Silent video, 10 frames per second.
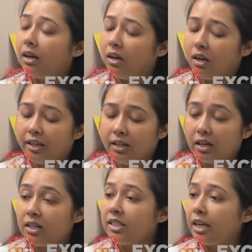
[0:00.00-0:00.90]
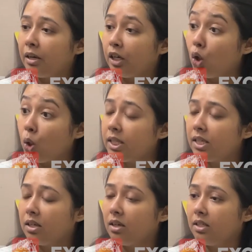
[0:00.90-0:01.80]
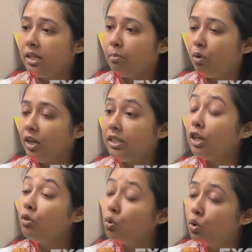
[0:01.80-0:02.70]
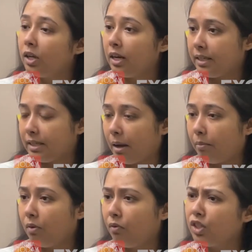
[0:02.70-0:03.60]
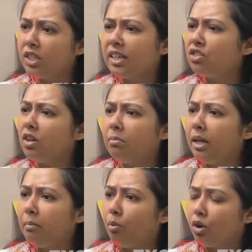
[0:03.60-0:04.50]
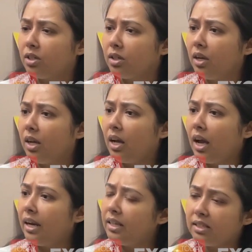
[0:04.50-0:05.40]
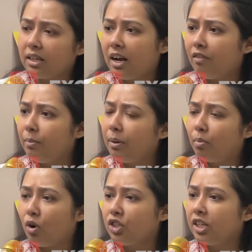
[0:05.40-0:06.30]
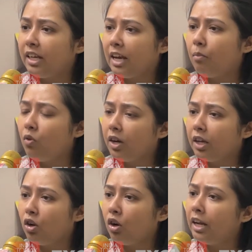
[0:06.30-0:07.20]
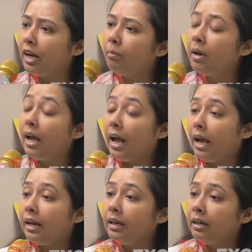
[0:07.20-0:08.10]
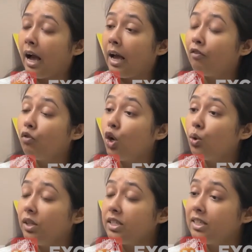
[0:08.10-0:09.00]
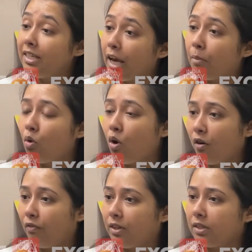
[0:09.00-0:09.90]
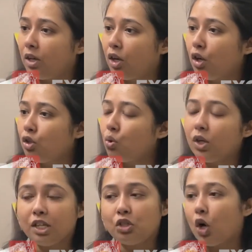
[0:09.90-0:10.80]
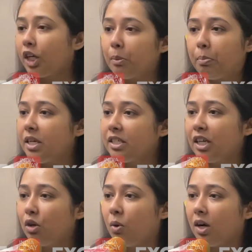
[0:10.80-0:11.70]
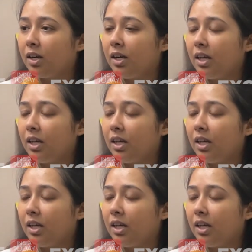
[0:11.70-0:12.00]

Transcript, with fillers: uh, girls and adolescent girls and boys in rural Assam, which is extremely important. And it's a government project that I'm working on, and I'm and I have gone to the CMO office. So it is not a personal work.